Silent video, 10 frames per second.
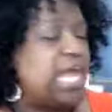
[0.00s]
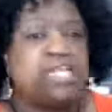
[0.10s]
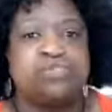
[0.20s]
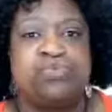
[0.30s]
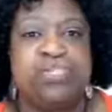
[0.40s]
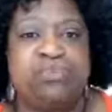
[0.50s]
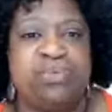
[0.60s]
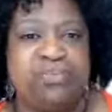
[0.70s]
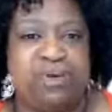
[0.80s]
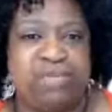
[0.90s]
will you
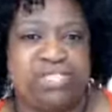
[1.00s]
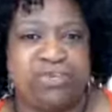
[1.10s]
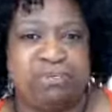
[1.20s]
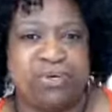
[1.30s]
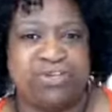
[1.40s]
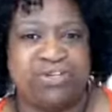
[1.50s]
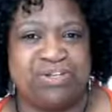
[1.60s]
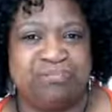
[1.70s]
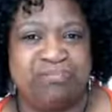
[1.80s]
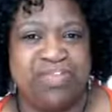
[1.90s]
refer me to a broker?
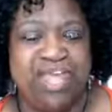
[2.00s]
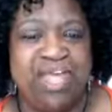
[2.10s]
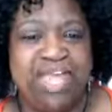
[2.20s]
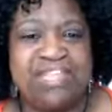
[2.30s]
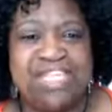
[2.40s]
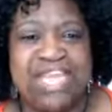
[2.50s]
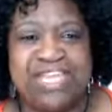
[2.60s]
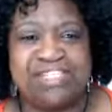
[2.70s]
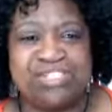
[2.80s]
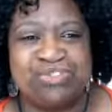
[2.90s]
And the
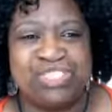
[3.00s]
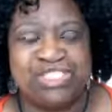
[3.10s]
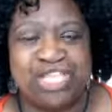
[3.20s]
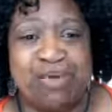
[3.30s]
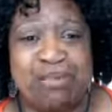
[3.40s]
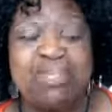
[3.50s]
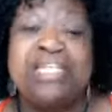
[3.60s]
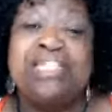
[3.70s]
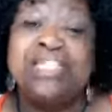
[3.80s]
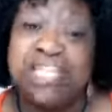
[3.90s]
answer is no. I'm going to
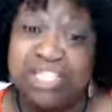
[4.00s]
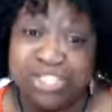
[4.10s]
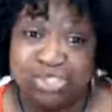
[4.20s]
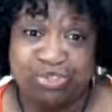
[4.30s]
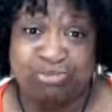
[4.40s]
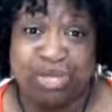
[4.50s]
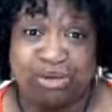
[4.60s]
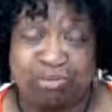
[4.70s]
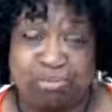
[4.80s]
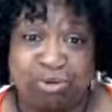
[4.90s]
teach you about a
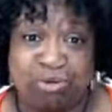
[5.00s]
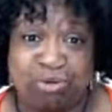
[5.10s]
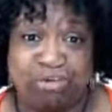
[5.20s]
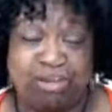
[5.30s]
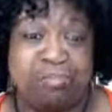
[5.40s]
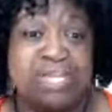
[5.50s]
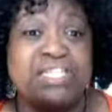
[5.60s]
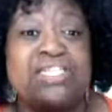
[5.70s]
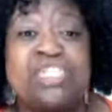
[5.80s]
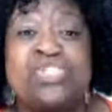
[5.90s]
broker. I'm going to
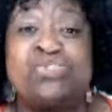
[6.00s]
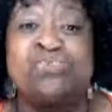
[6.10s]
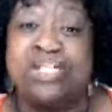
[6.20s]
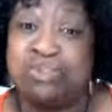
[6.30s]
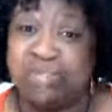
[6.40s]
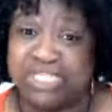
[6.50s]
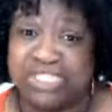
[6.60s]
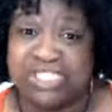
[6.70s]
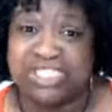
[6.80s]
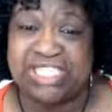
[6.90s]
teach you what
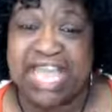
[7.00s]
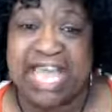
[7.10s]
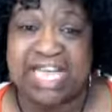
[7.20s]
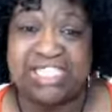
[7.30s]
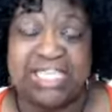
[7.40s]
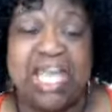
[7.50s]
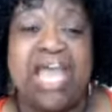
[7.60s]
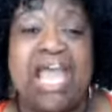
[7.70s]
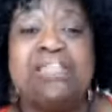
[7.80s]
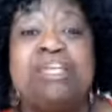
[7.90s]
questions to ask.
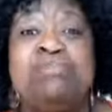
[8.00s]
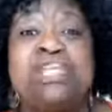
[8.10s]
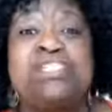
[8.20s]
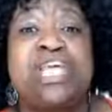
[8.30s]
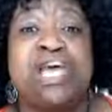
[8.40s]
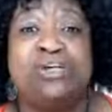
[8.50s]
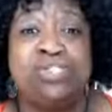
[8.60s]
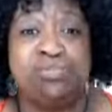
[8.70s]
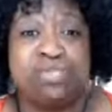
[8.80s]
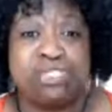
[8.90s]
And then I'm going to tell
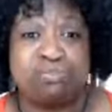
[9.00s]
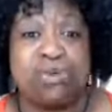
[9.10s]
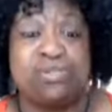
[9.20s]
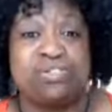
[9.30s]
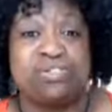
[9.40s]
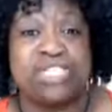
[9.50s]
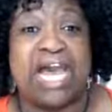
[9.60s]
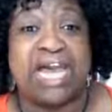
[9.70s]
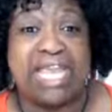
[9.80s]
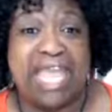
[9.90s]
you which brokers
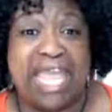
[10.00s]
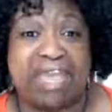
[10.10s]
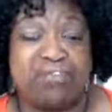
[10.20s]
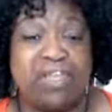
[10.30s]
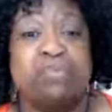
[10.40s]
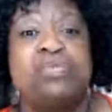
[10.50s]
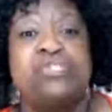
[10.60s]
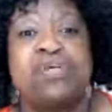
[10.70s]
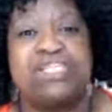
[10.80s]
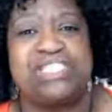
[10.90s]
I have and which
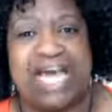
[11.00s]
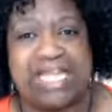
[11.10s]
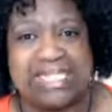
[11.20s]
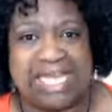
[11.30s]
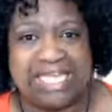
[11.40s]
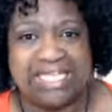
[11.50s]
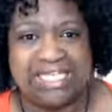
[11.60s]
ones I like.